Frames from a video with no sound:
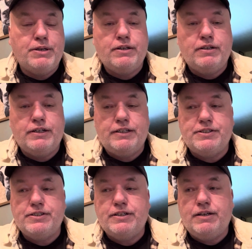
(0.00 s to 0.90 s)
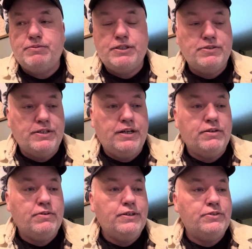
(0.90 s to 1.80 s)
not, like I said, these are kind of
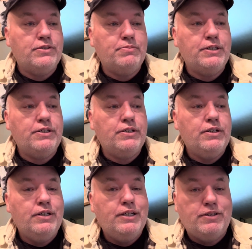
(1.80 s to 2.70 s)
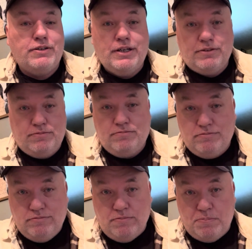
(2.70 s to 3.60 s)
grails to me. They're not
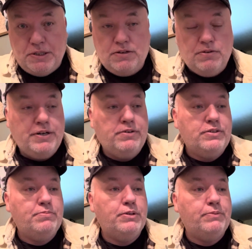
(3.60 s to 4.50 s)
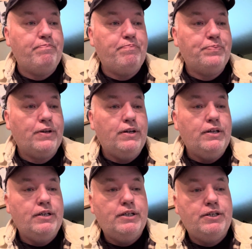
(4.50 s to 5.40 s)
big grails, but
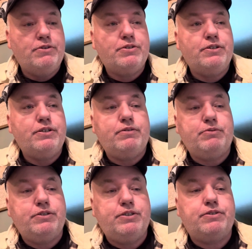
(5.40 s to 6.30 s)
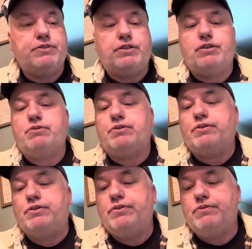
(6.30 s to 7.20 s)
here's another one. This is an older.
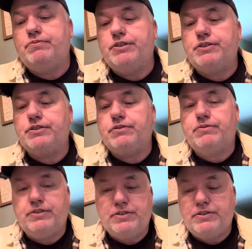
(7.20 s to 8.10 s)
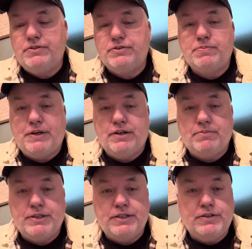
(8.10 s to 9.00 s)
This is another
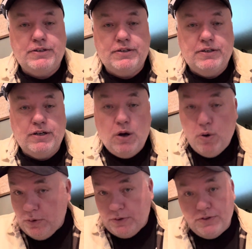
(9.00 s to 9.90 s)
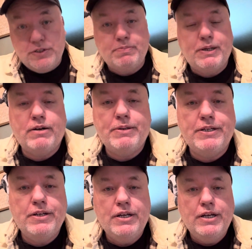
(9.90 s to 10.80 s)
Spider-Man. Older
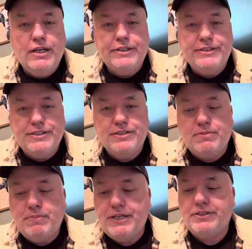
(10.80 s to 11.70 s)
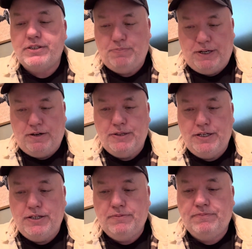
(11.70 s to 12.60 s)
Spider-Man. This is Amazing
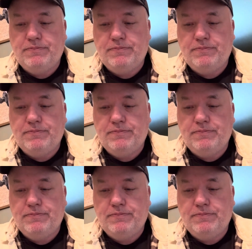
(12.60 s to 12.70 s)
Spider-Man